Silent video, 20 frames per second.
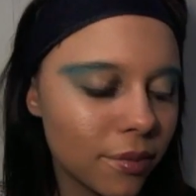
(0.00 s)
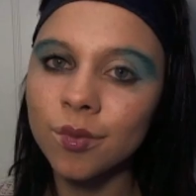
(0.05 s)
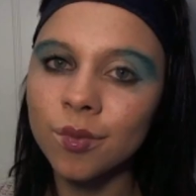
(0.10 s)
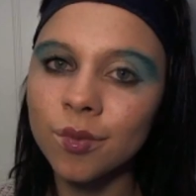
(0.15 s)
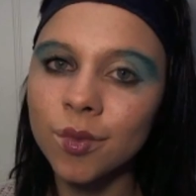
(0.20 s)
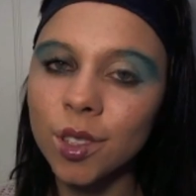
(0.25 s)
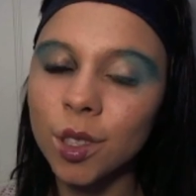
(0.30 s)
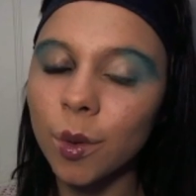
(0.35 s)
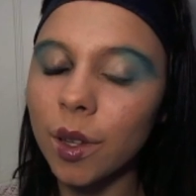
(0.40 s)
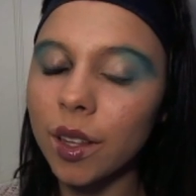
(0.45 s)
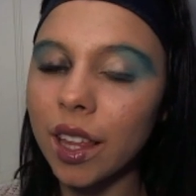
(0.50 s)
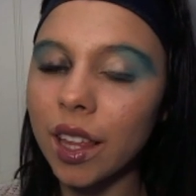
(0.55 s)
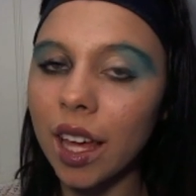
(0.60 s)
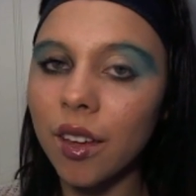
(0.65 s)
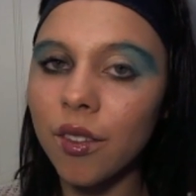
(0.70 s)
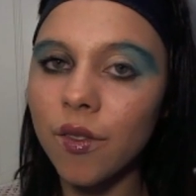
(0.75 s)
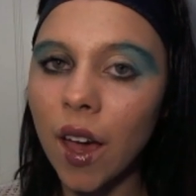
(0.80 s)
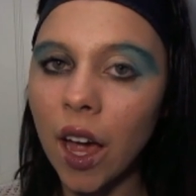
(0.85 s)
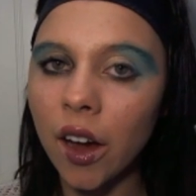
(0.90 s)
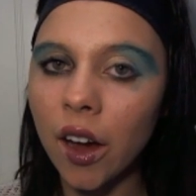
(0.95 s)
So with a
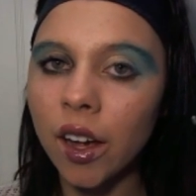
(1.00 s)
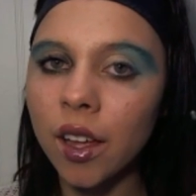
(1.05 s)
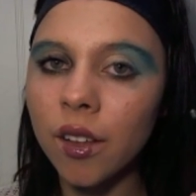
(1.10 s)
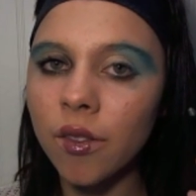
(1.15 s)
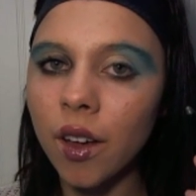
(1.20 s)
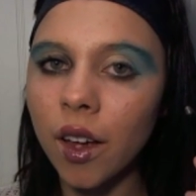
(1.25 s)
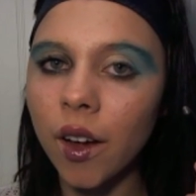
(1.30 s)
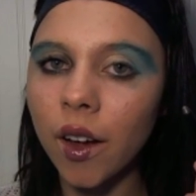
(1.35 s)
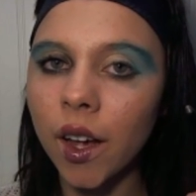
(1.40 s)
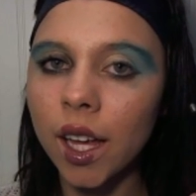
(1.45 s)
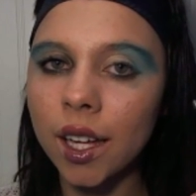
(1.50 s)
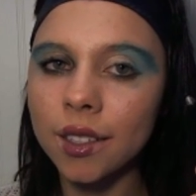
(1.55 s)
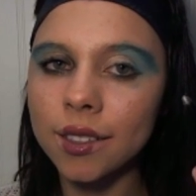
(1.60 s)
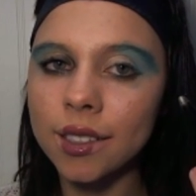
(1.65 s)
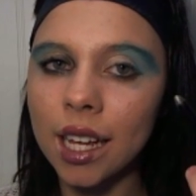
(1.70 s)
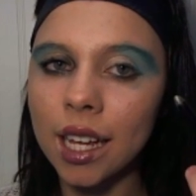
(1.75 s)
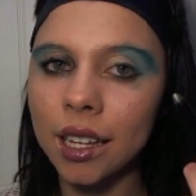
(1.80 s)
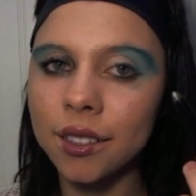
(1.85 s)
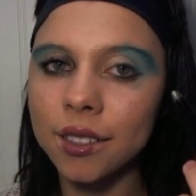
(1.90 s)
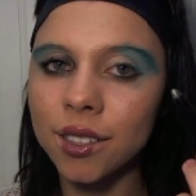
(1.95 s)
very, very
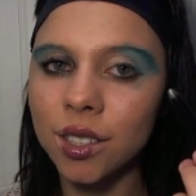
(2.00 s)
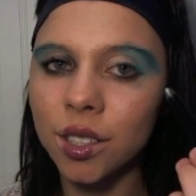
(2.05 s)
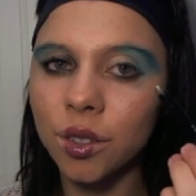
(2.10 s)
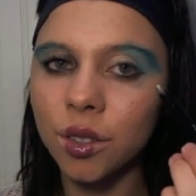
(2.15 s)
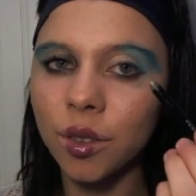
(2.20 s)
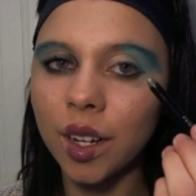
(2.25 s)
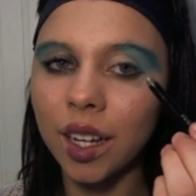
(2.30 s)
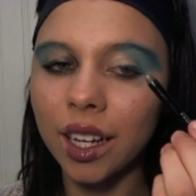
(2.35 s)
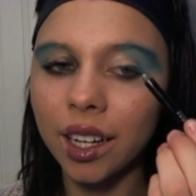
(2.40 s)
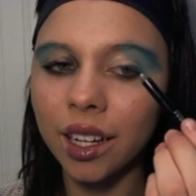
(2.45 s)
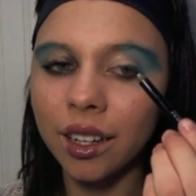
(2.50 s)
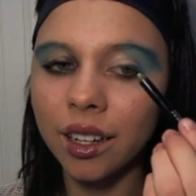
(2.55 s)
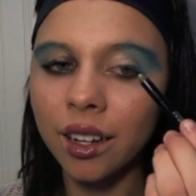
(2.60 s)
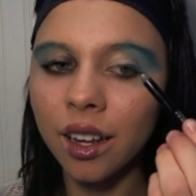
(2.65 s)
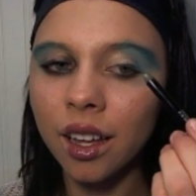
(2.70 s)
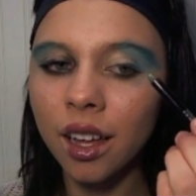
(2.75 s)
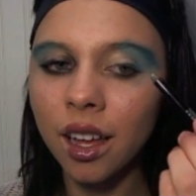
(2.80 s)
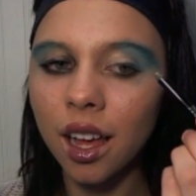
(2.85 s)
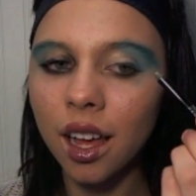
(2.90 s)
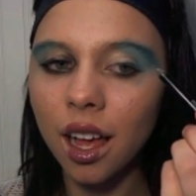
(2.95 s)
intense green
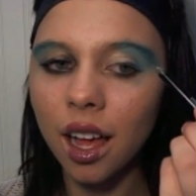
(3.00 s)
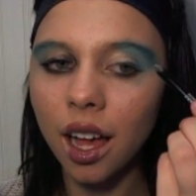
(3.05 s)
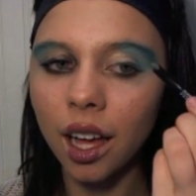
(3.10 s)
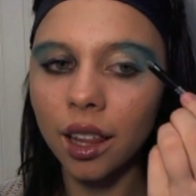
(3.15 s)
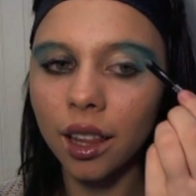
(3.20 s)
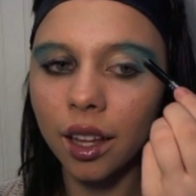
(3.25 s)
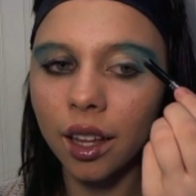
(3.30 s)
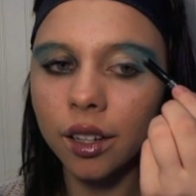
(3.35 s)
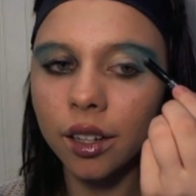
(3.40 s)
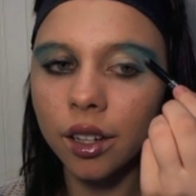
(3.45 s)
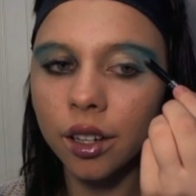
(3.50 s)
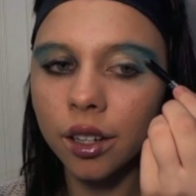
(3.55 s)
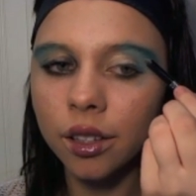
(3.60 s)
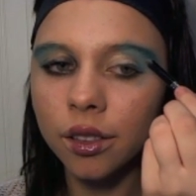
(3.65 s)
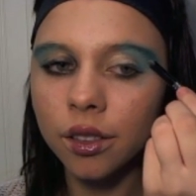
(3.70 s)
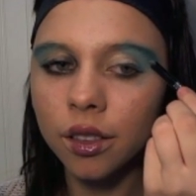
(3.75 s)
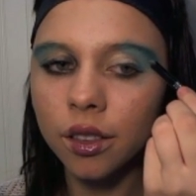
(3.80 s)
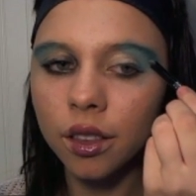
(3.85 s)
eyeliner,